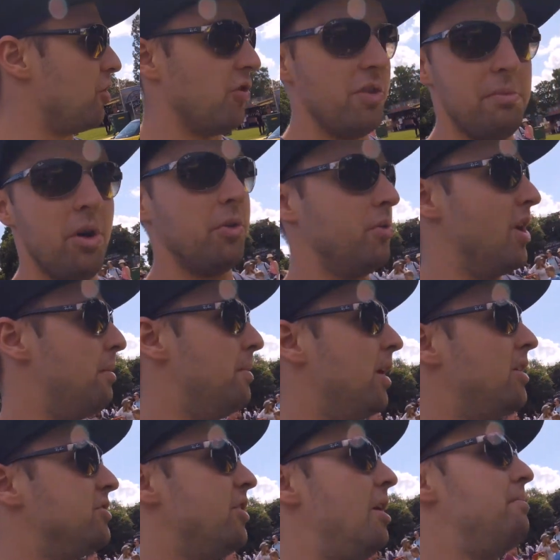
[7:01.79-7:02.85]
of the model number
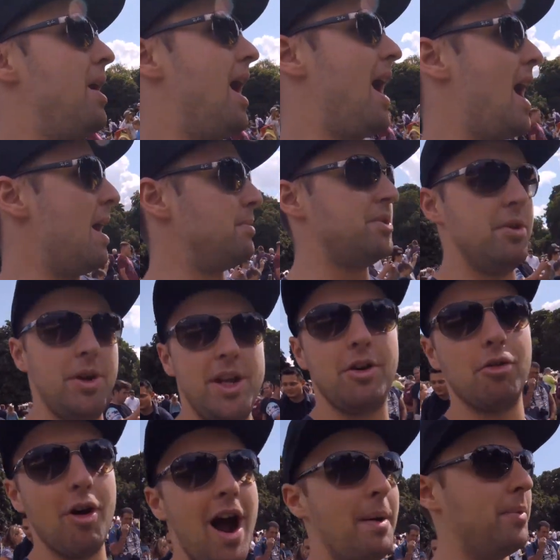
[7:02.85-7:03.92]
because I'm absolutely
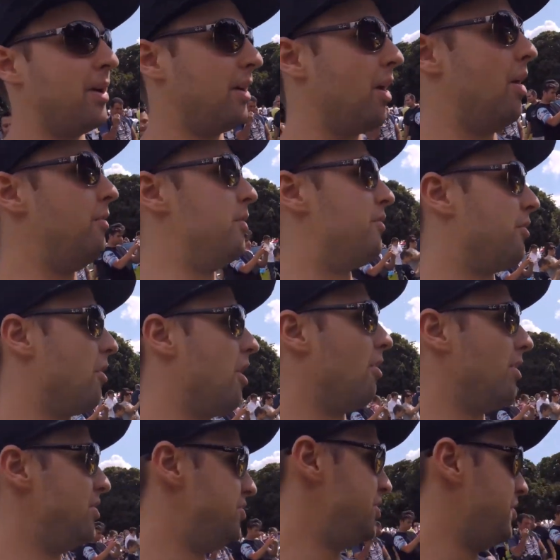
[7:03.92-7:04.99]
crap at going with
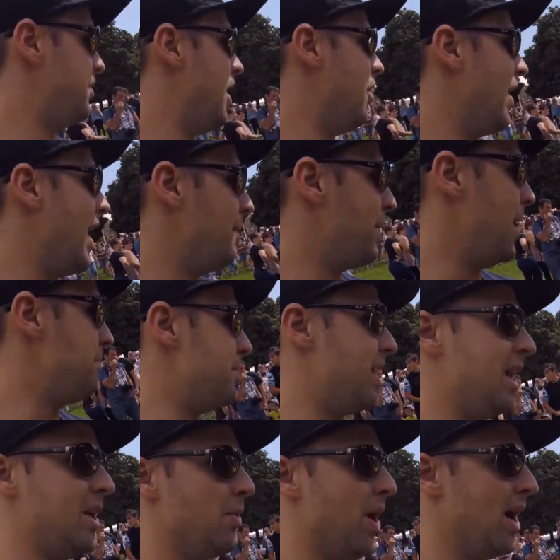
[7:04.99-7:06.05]
Ferraris, and you know that about me
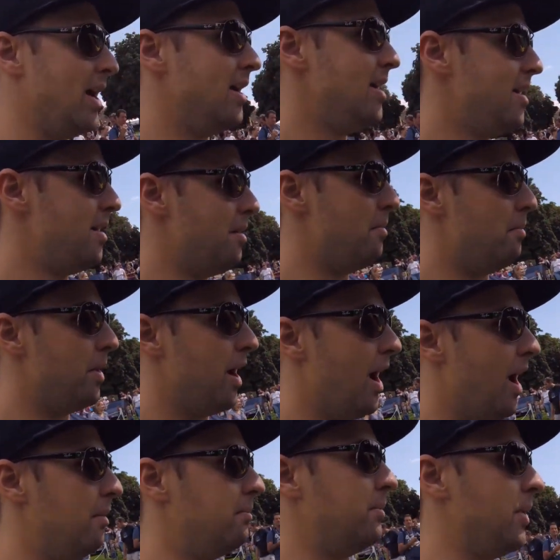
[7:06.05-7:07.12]
anyway. But
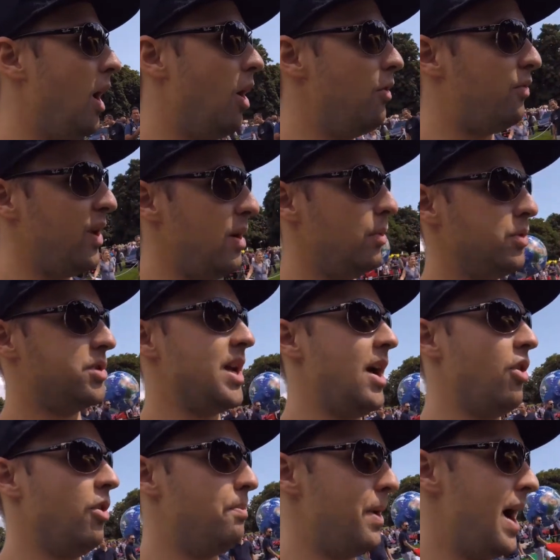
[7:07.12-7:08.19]
hopefully it will say
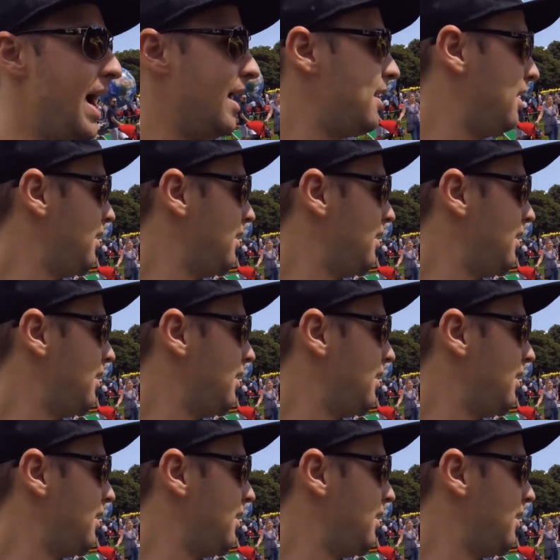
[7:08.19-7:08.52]
on the back.